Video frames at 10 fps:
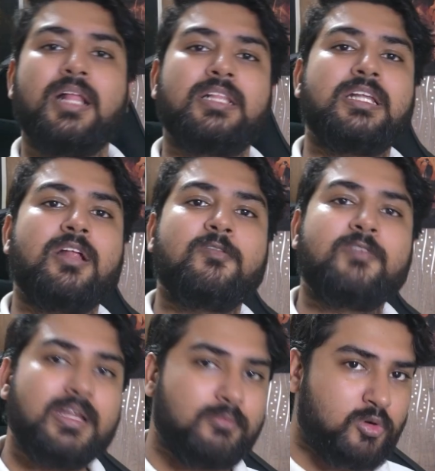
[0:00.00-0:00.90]
There are
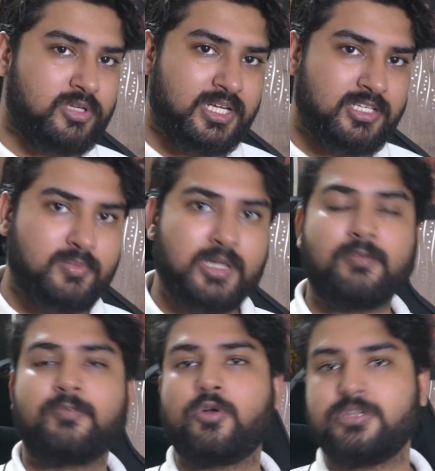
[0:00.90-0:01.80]
way more things, but
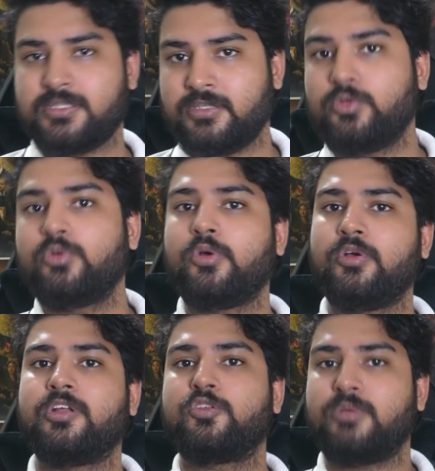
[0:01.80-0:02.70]
of course, you know
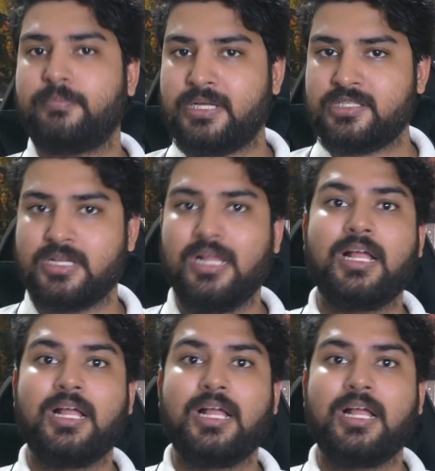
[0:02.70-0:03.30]
your resume best.